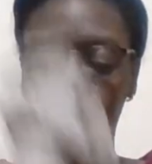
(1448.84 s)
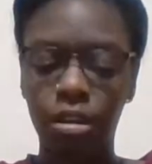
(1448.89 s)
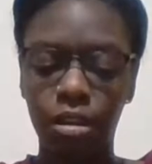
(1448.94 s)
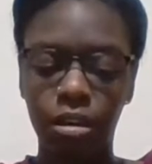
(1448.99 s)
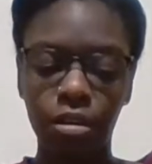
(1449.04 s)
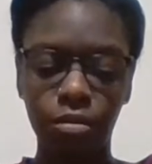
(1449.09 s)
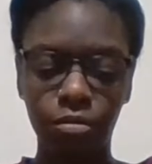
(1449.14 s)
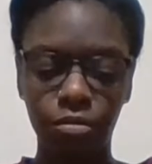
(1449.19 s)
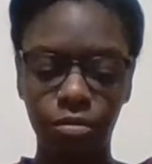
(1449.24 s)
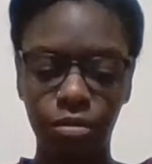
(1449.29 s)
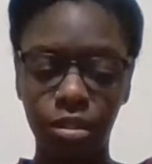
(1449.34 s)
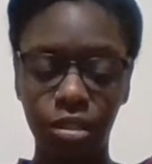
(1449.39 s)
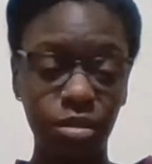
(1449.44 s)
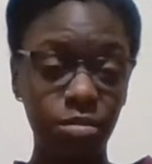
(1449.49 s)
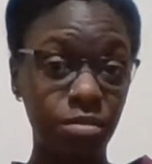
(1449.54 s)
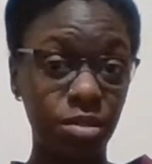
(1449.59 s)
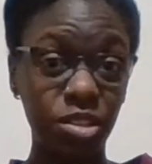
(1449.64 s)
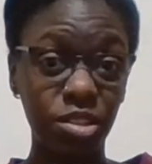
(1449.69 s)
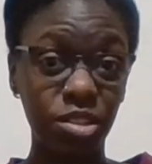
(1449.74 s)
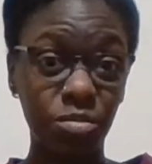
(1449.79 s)
Not really
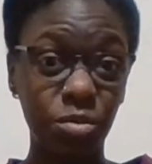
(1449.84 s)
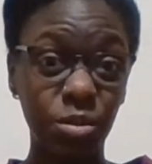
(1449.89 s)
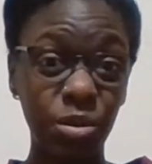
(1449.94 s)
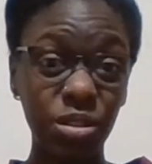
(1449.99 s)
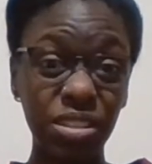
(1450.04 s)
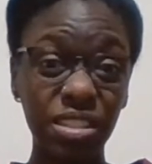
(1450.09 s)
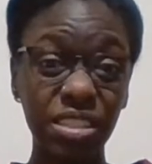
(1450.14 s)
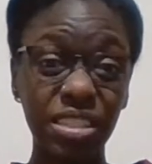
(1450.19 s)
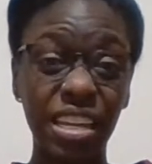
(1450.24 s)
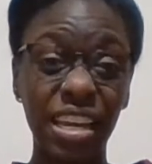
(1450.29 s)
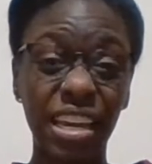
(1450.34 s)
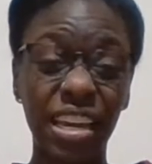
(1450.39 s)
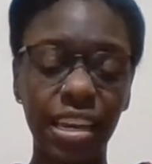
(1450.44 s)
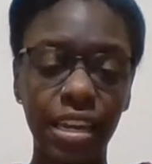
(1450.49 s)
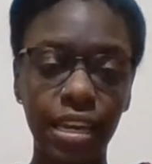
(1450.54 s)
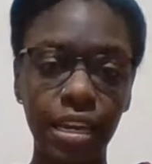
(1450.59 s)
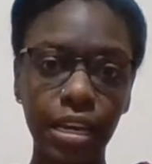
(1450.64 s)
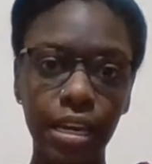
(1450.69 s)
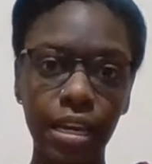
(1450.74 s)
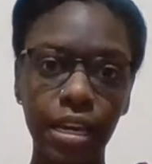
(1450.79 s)
much more to
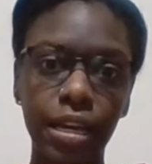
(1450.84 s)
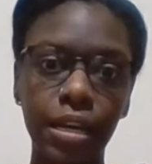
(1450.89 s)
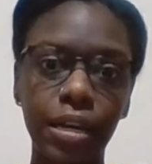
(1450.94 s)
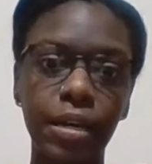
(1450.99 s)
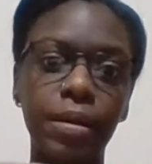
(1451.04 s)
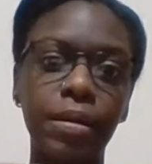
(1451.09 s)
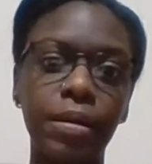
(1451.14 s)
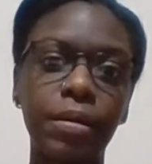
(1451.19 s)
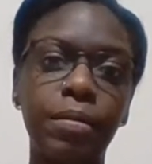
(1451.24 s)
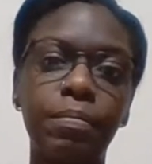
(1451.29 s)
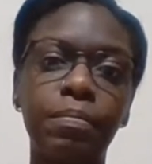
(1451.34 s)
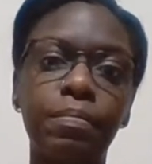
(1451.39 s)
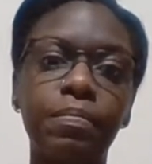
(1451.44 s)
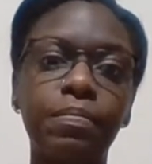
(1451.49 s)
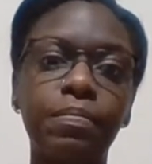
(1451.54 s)
say. I